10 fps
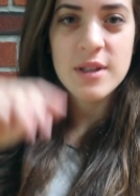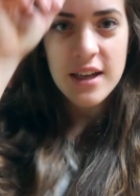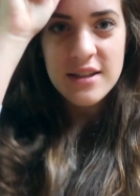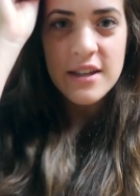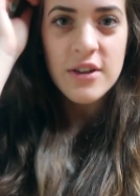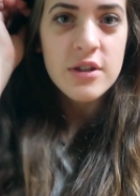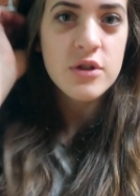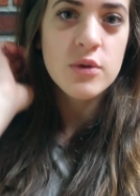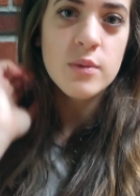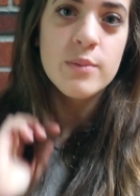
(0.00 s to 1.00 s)
something else that you can
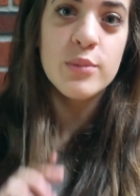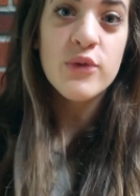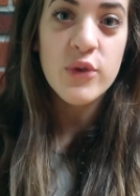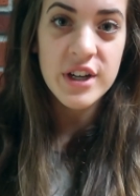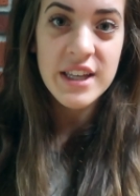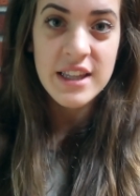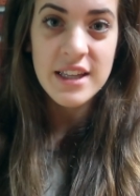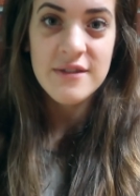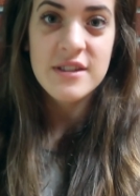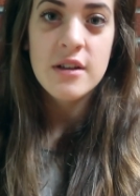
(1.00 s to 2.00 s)
do before he
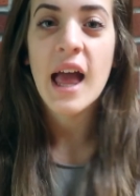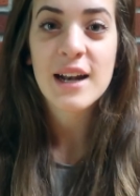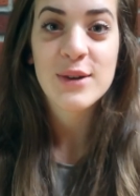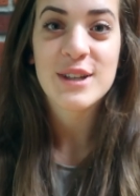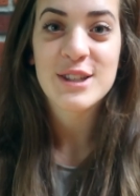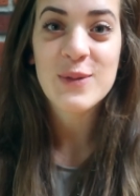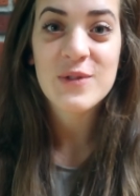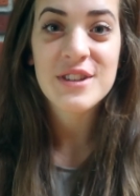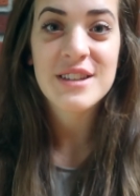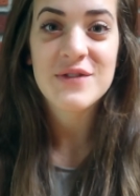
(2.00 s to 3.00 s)
leaves. Anyways,
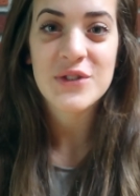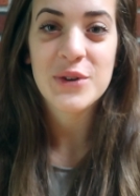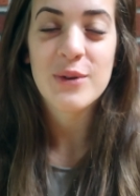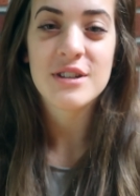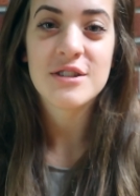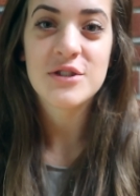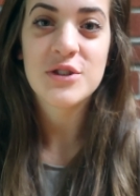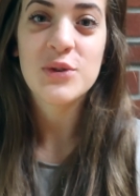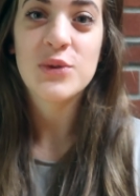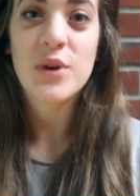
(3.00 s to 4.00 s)
hopefully this video wasn't
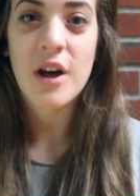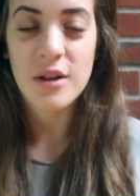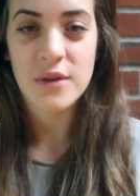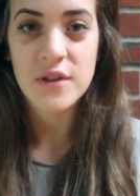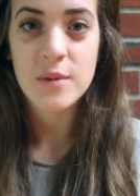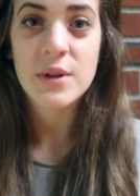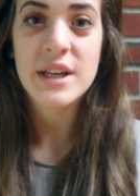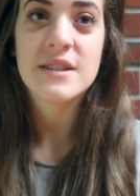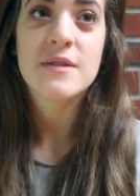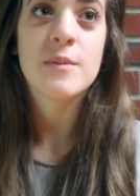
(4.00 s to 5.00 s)
too all over the
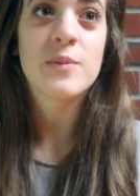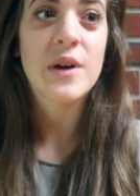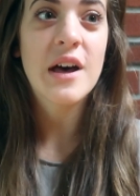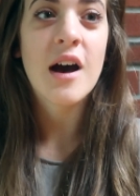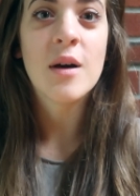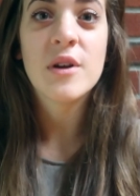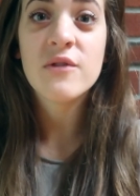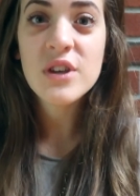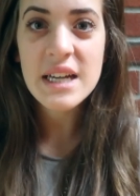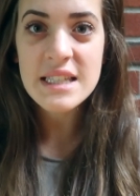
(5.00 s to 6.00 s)
place, but
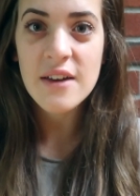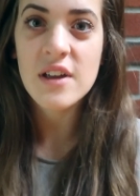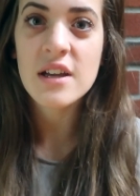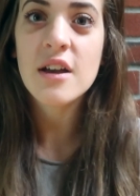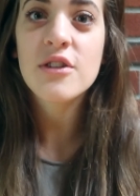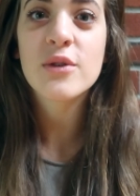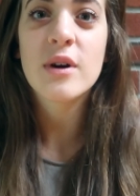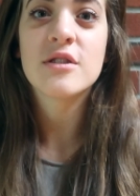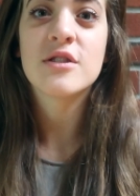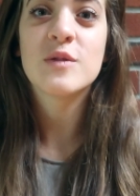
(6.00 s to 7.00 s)
if you guys have any other
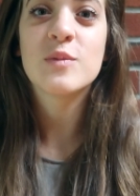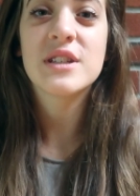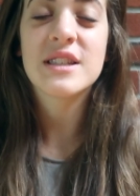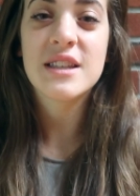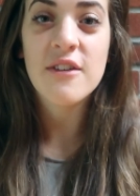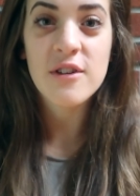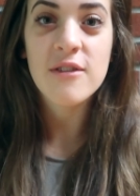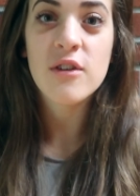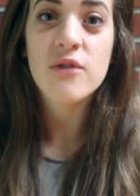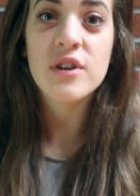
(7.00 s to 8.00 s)
questions, please definitely
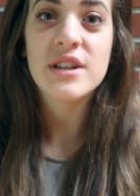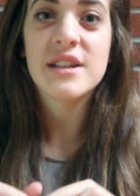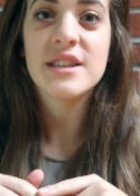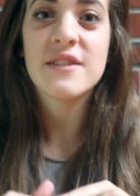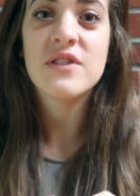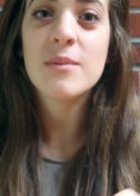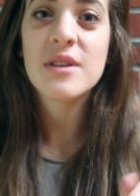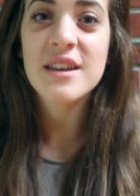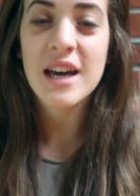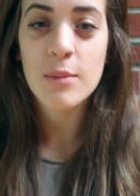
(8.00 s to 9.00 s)
feel free to leave them
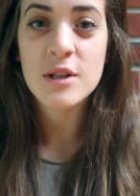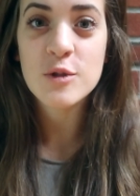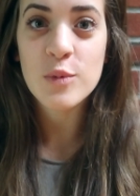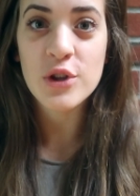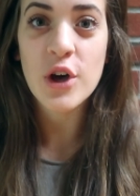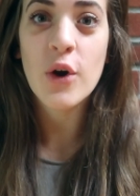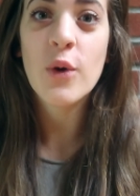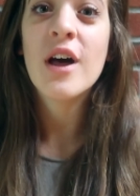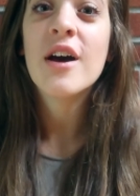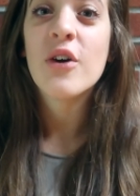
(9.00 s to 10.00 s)
in the comments
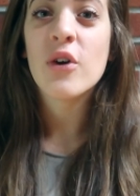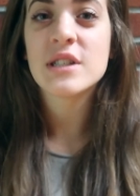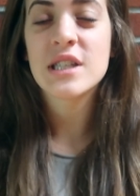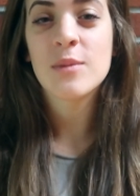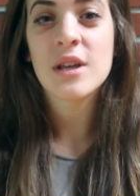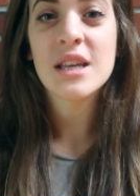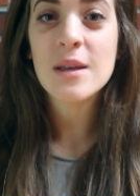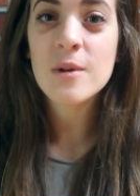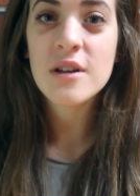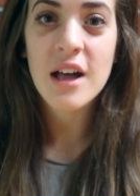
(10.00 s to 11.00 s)
below, or send me an
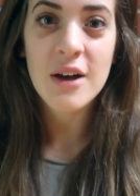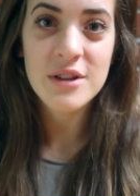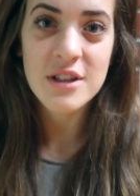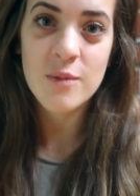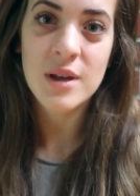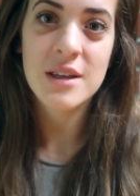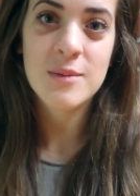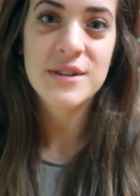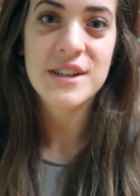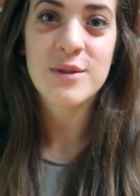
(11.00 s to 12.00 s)
email. I'll leave my
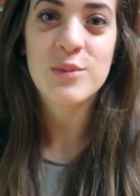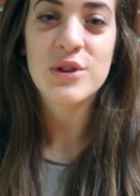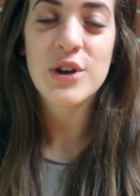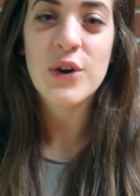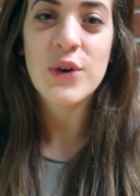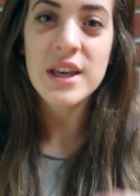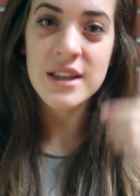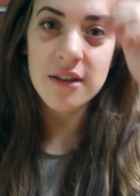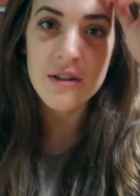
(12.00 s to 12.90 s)
email down below in the